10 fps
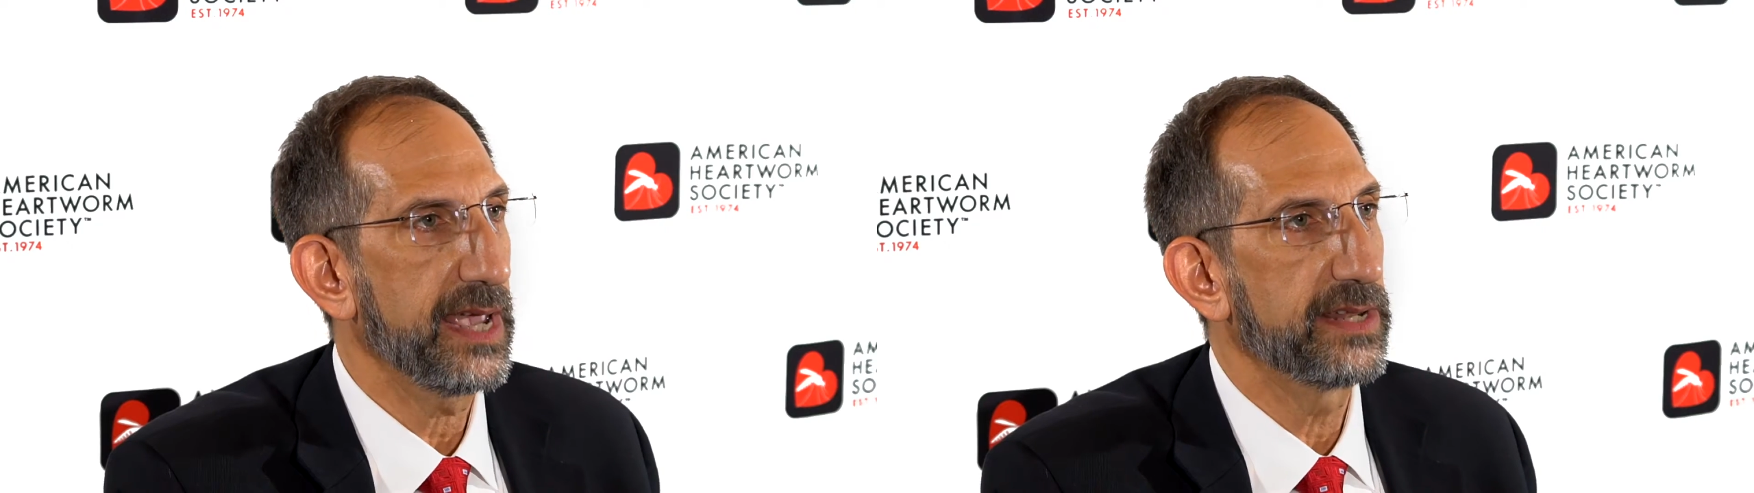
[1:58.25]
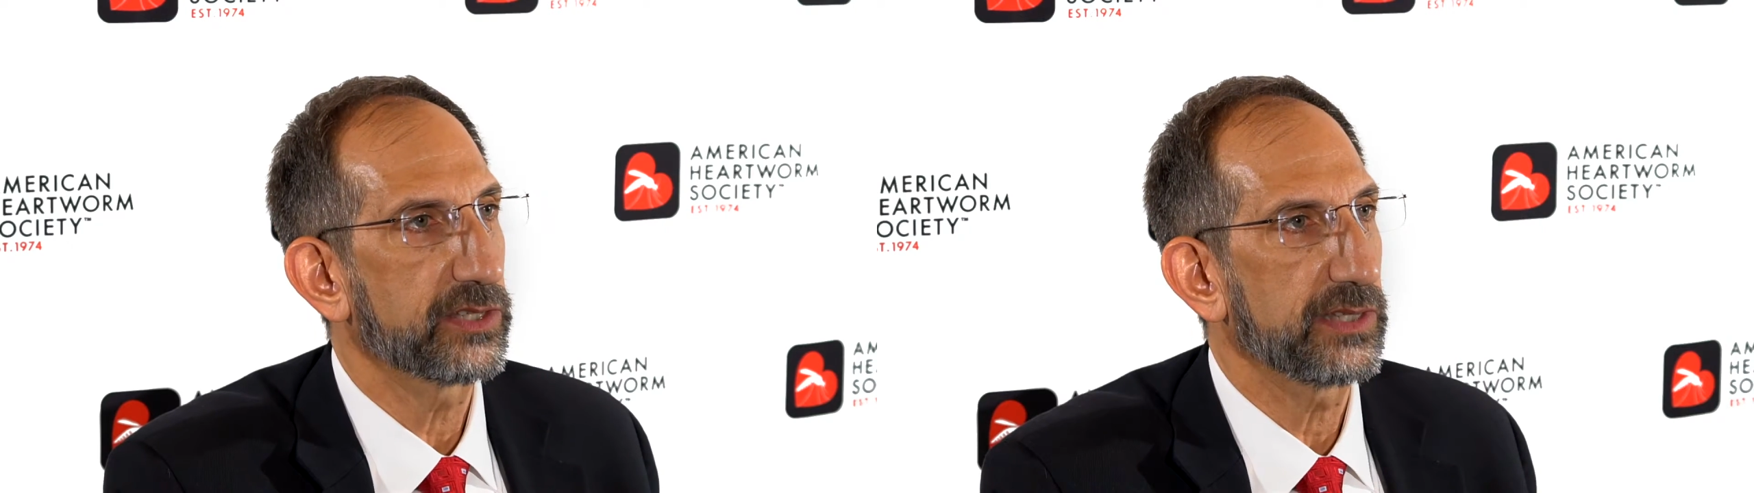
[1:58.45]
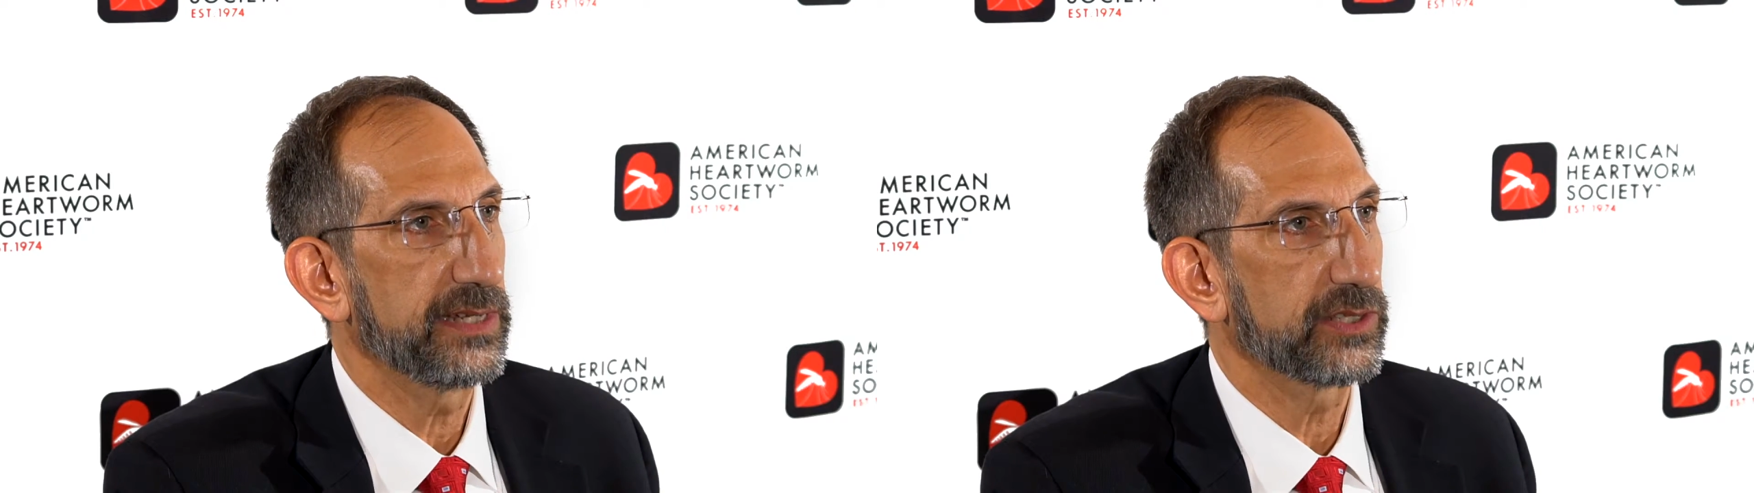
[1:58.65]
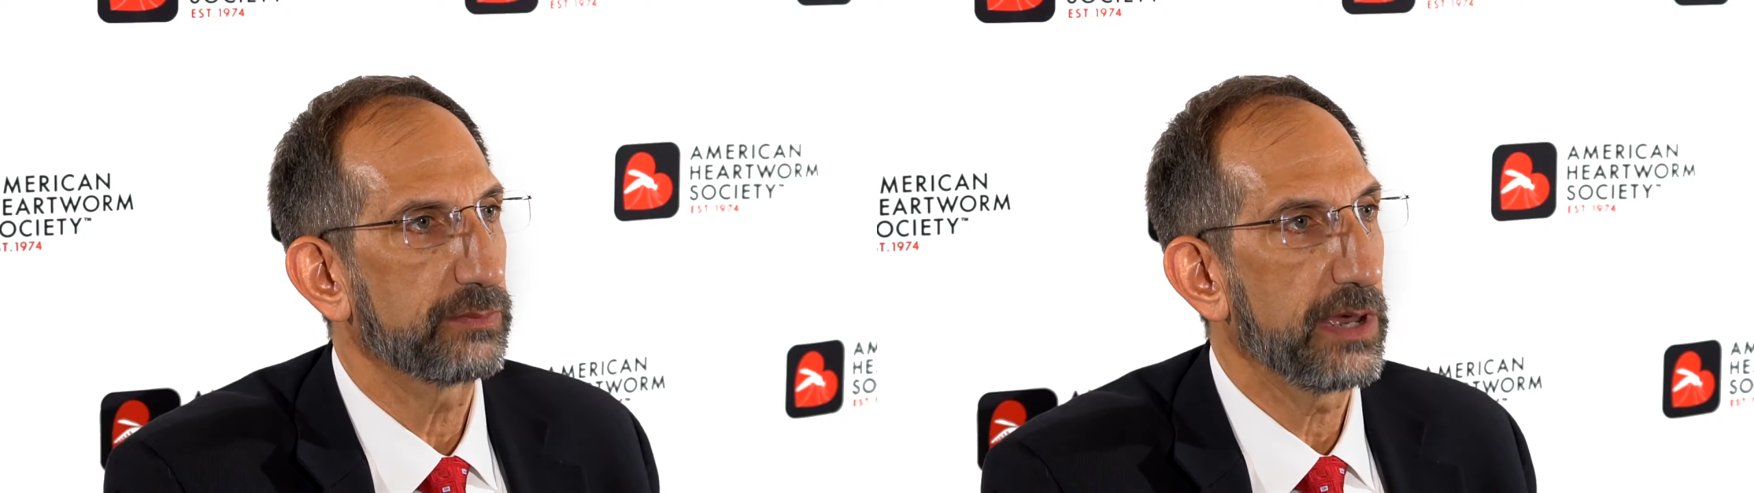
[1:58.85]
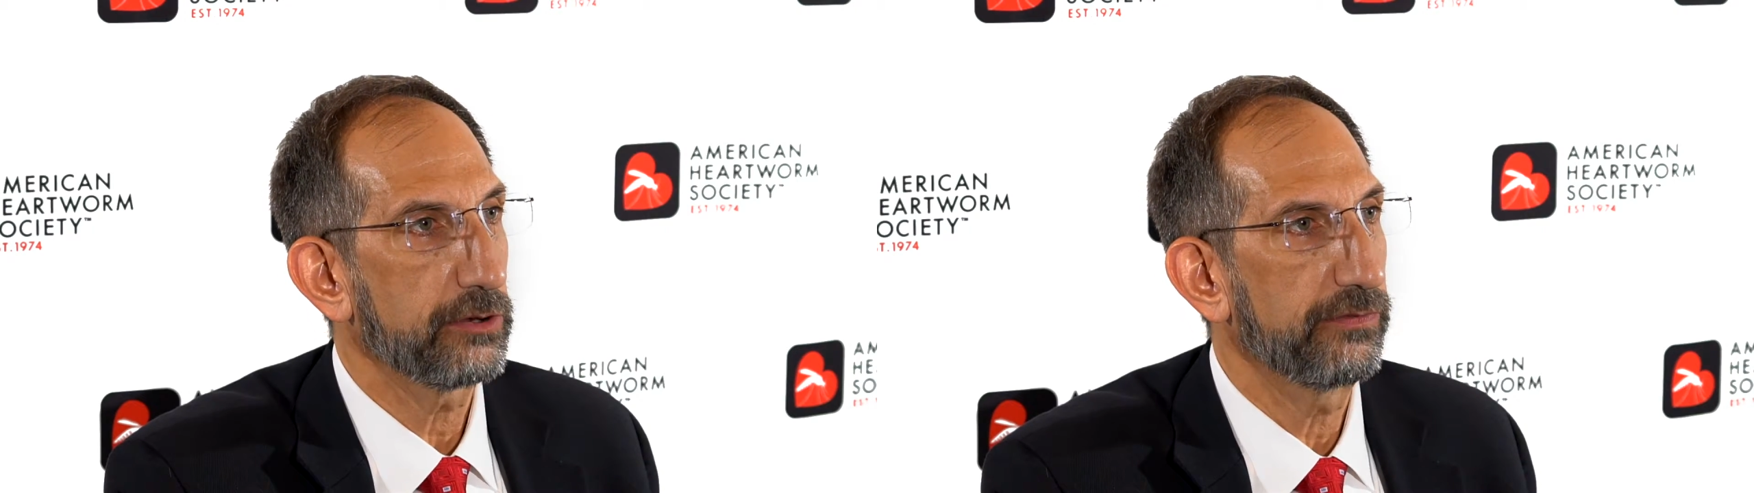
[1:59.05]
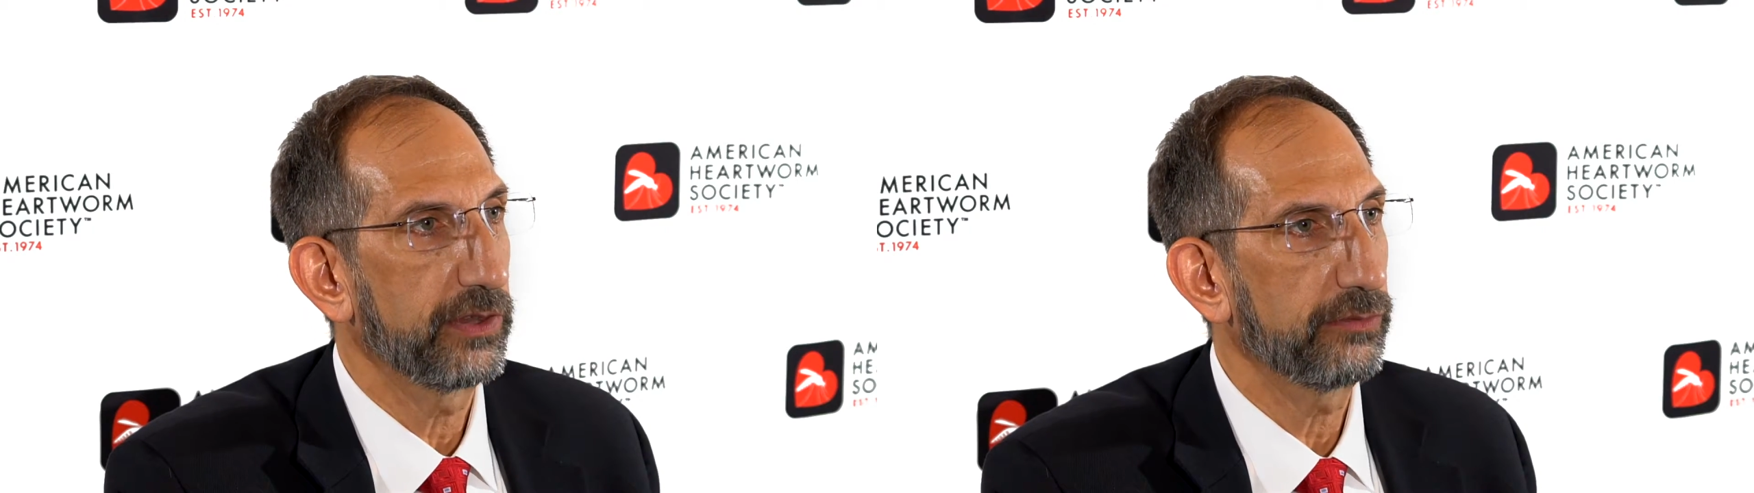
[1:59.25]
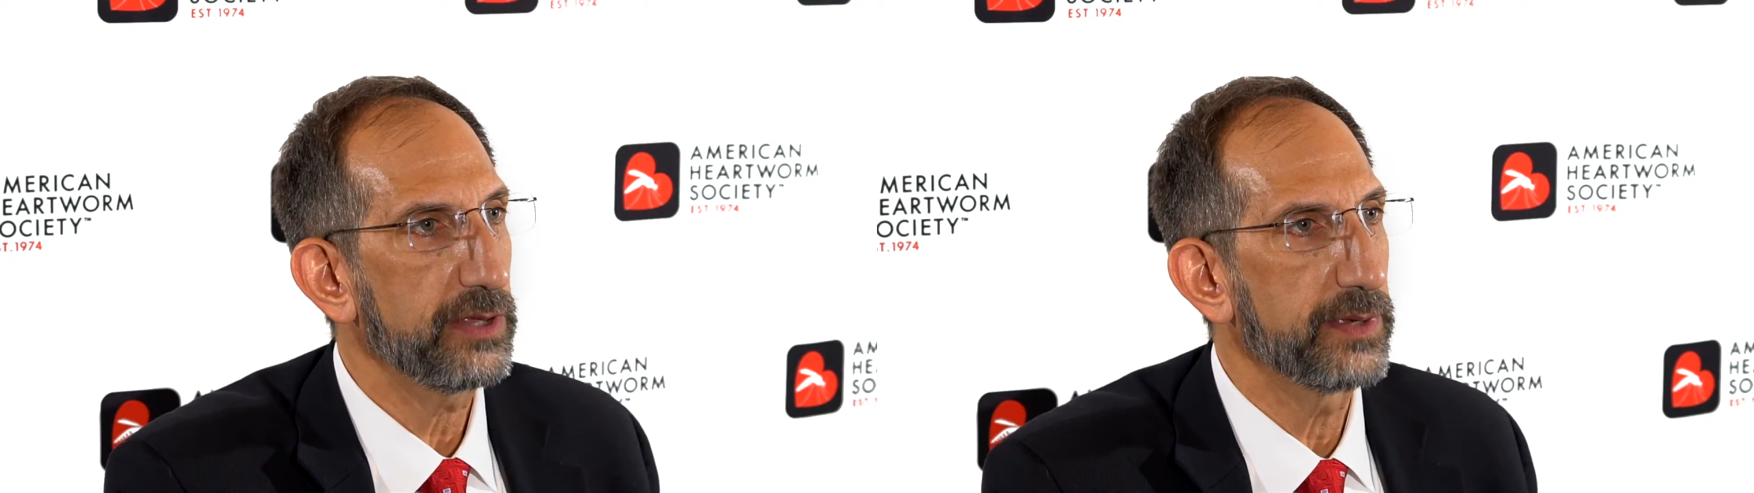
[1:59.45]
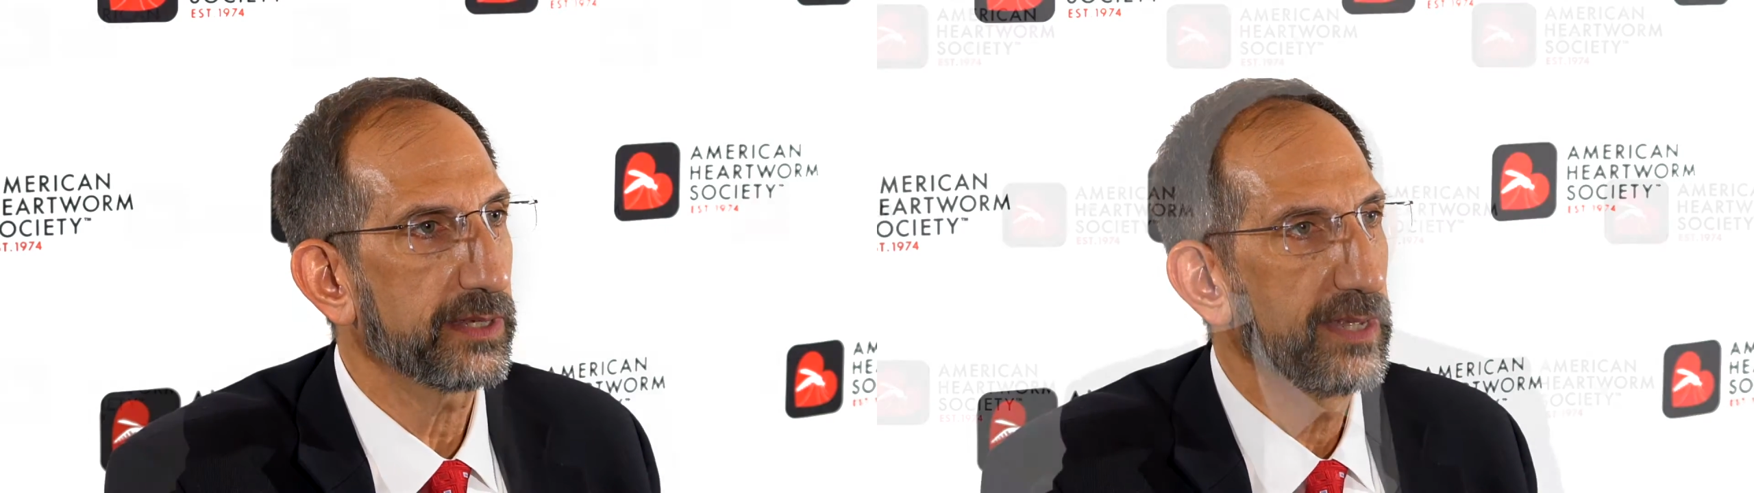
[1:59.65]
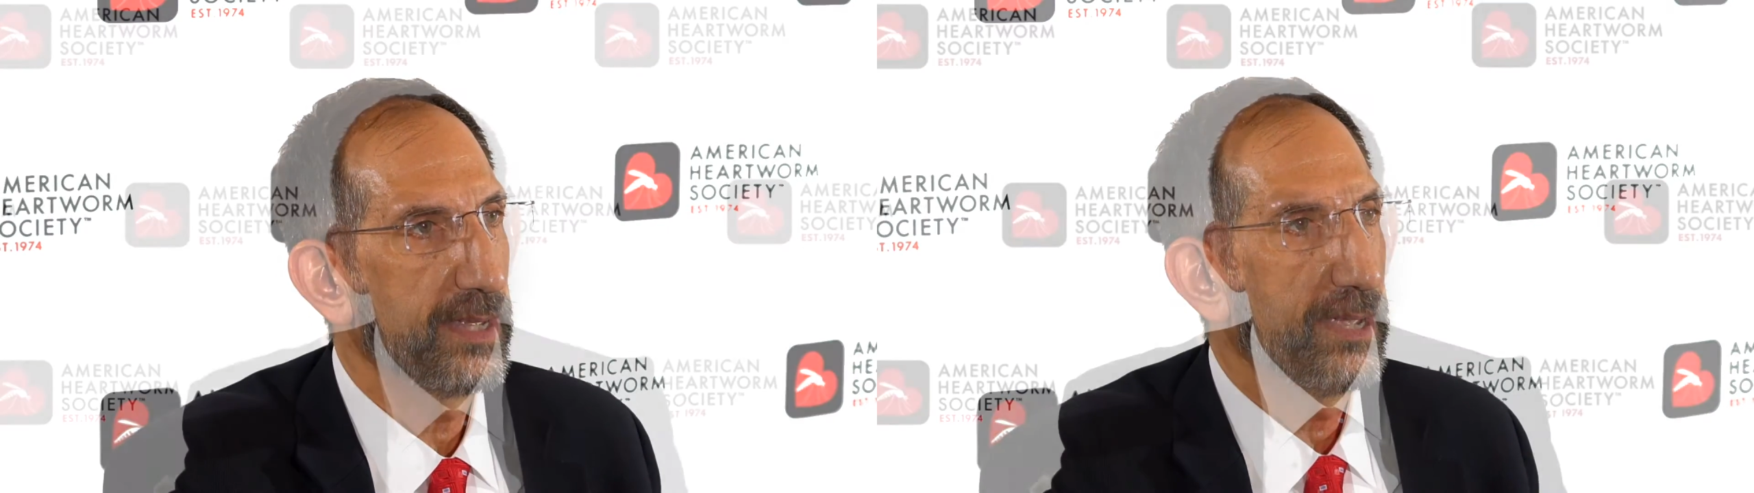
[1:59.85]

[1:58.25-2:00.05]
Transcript: and it's microfilariemic,